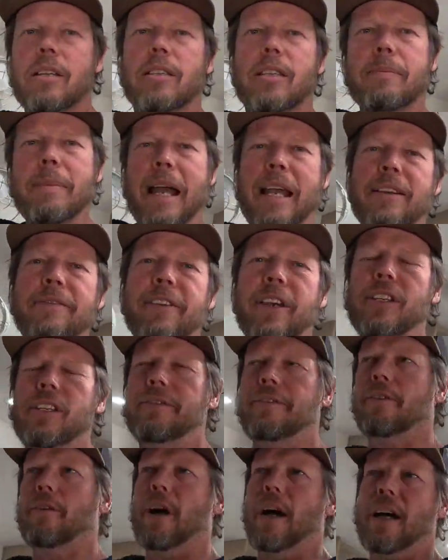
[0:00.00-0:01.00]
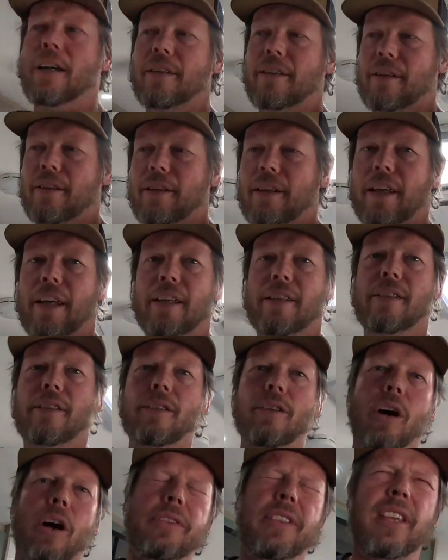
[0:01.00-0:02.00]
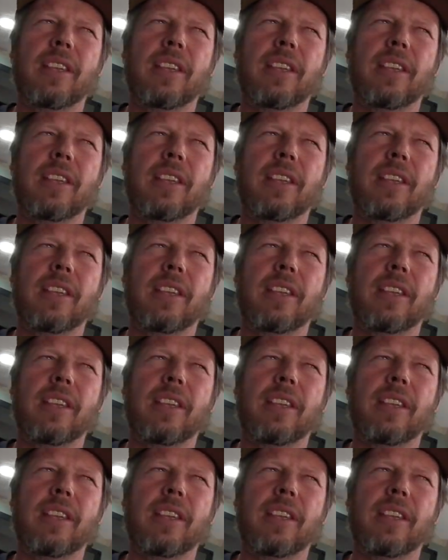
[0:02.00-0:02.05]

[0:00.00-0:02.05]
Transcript: The main feature for us is not